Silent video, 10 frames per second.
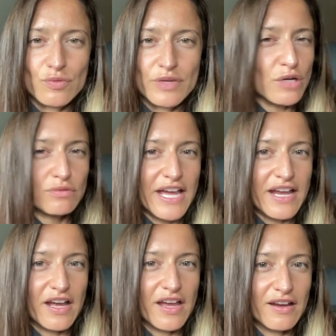we don't
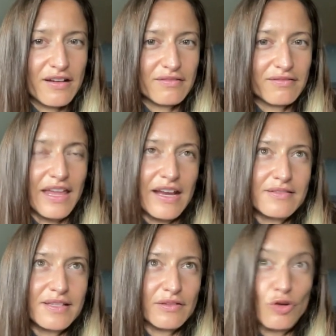like
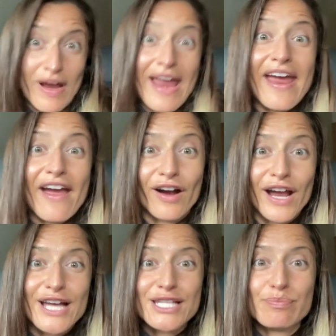gray
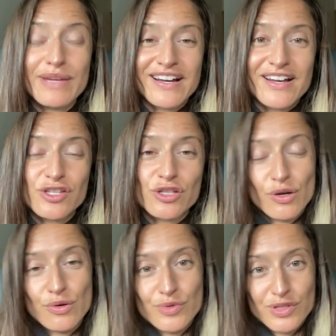areas, because
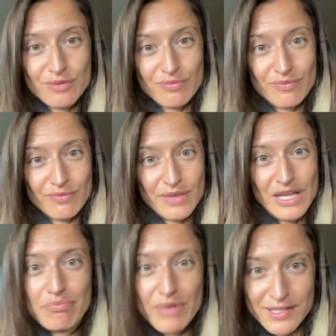those
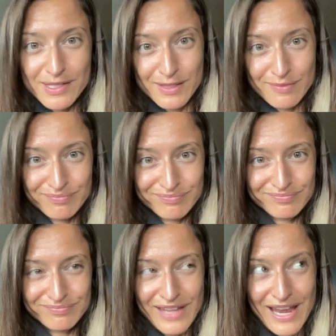keep us
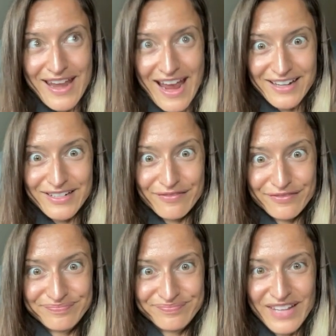inactive.
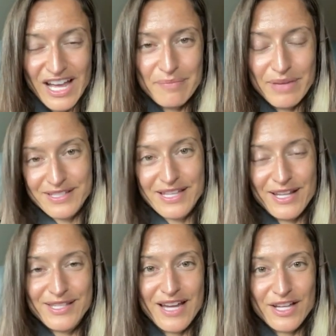Because then
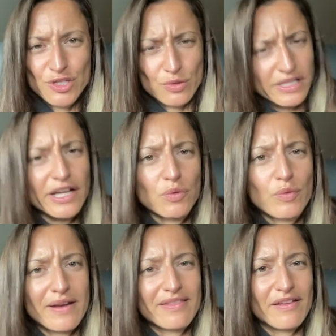it's not so clear
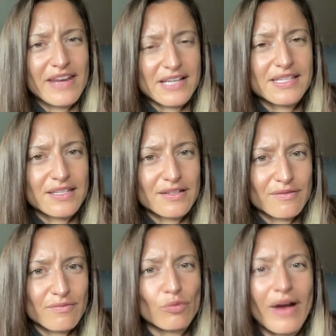what the
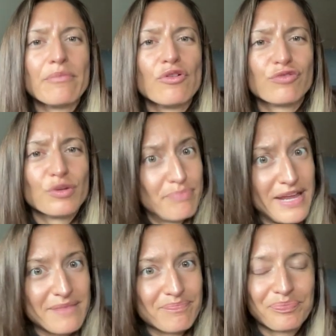right move would
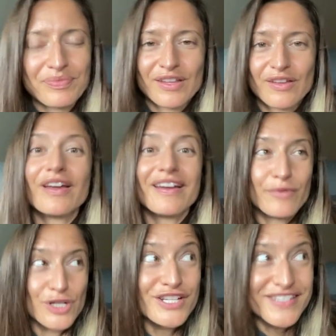be,
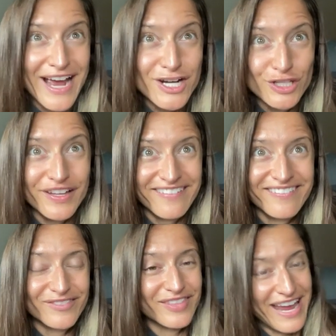which is actually
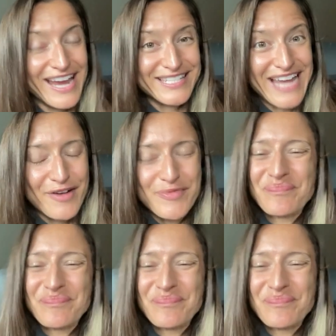the case now.